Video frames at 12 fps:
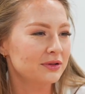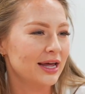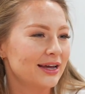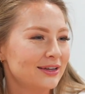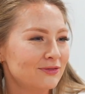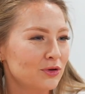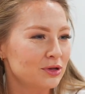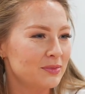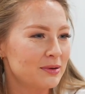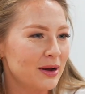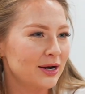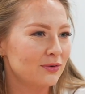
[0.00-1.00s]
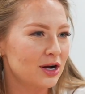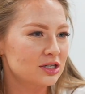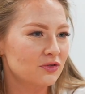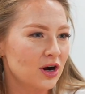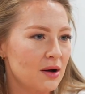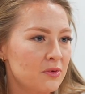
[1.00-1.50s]
Like, you've only been in my garage
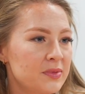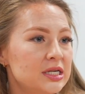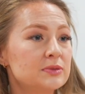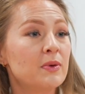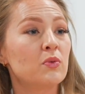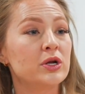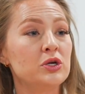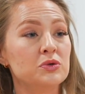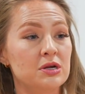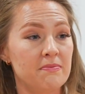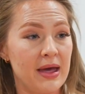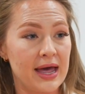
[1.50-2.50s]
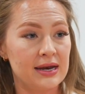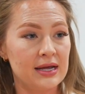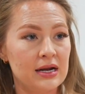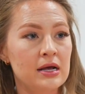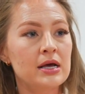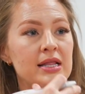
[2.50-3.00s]
for a couple minutes. But when you demand it,
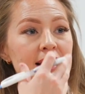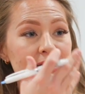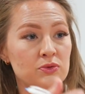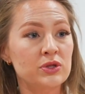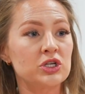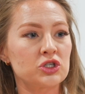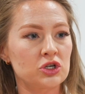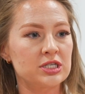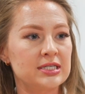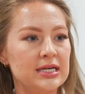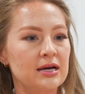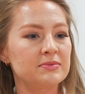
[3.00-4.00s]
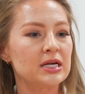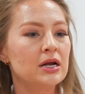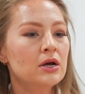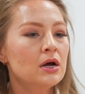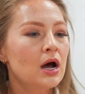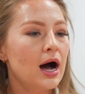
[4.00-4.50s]
that's when the certainty comes in.
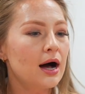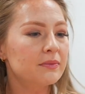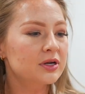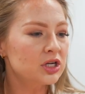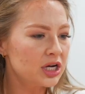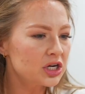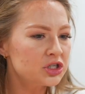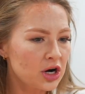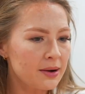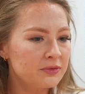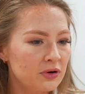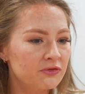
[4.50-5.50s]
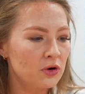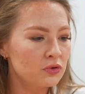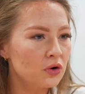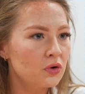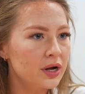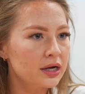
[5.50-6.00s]
Could you grab your phone real
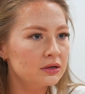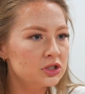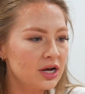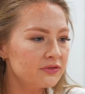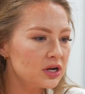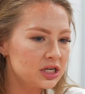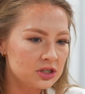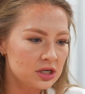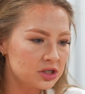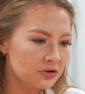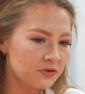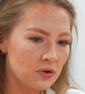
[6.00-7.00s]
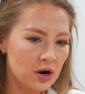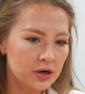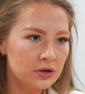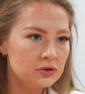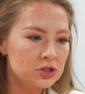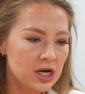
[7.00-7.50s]
quick? Do you have is your phone on
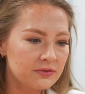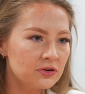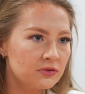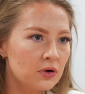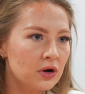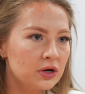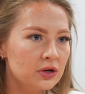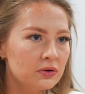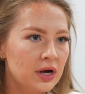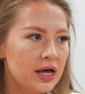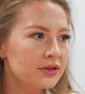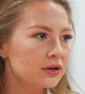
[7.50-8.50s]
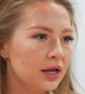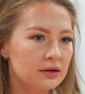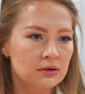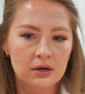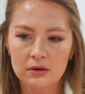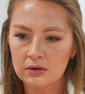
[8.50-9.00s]
you? Do you have your phone on you? And they're like,
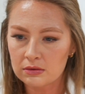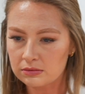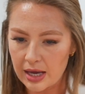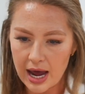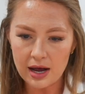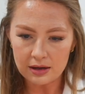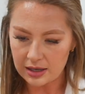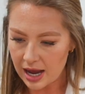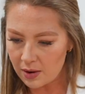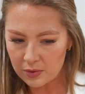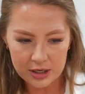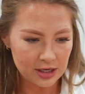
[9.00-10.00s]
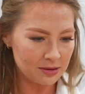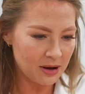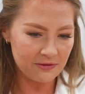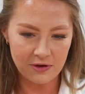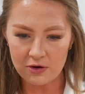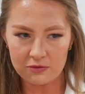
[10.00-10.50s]
yeah, what do you need my
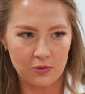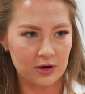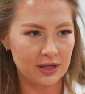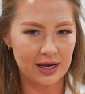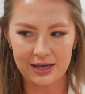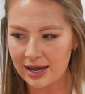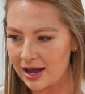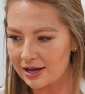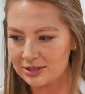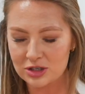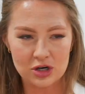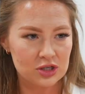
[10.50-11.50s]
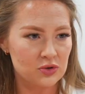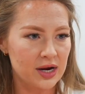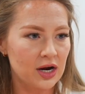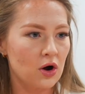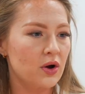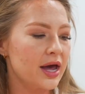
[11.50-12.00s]
phone for? Like, yeah, sure, it's right
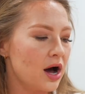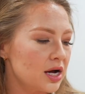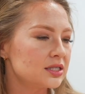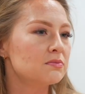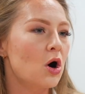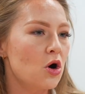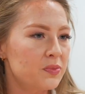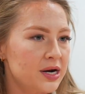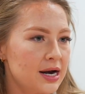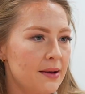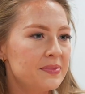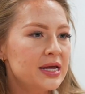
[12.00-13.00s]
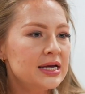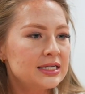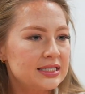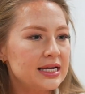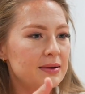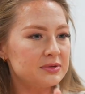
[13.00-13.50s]
here. Okay, awesome. Open it up.
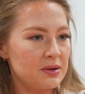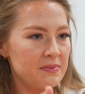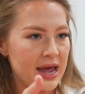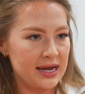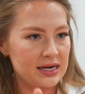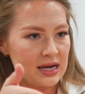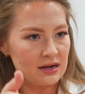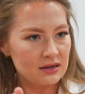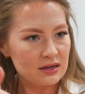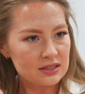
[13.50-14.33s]
See, I'm demanding.